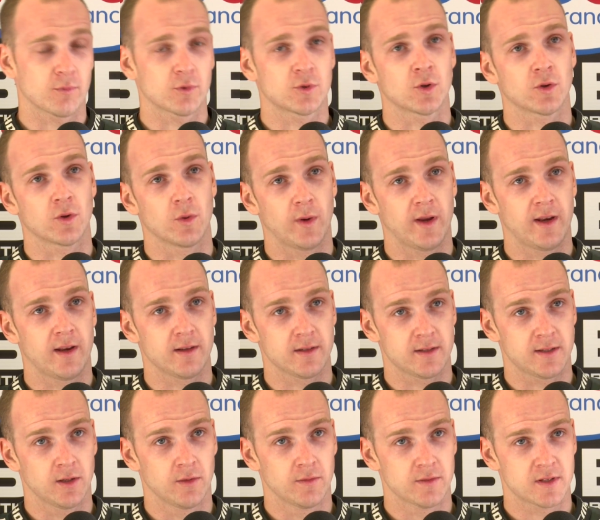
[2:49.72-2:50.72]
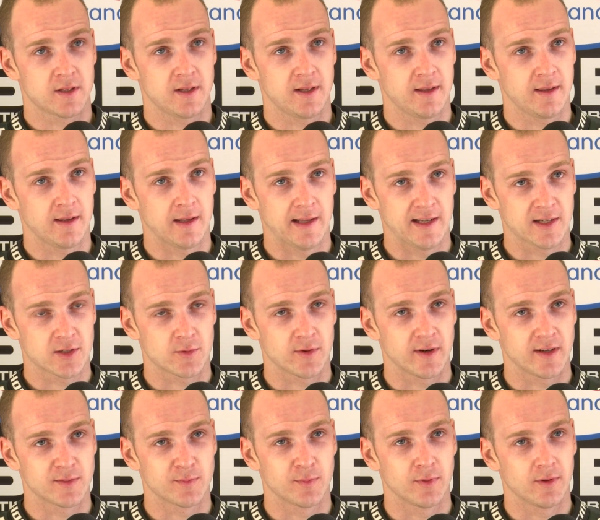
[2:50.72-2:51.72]
took the win at Silverstone in the last
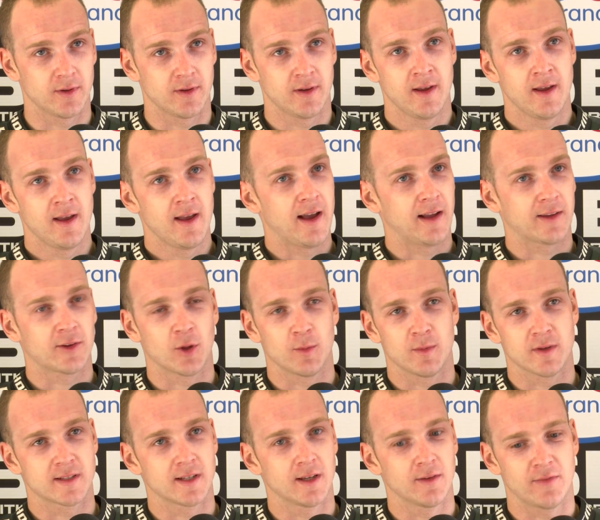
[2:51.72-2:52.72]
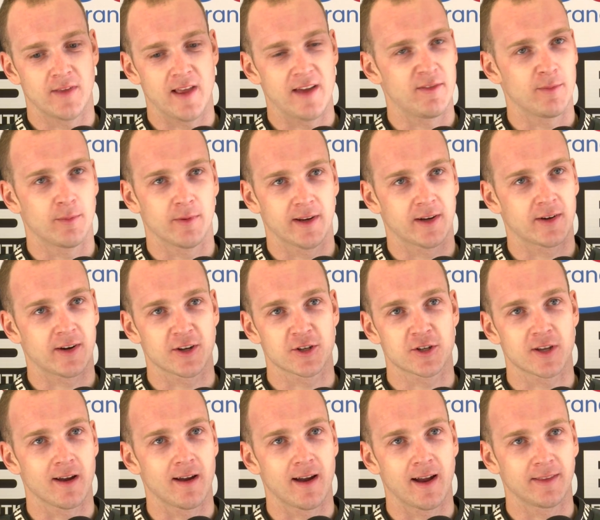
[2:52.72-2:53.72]
race, but I told myself that everybody
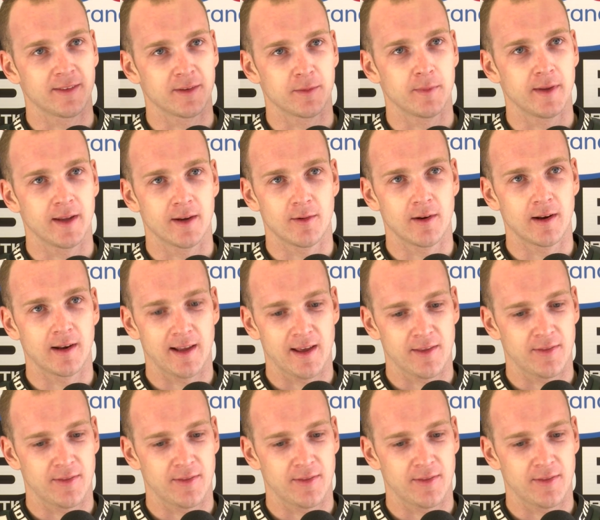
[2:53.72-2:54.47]
crashed out and handed me it, really.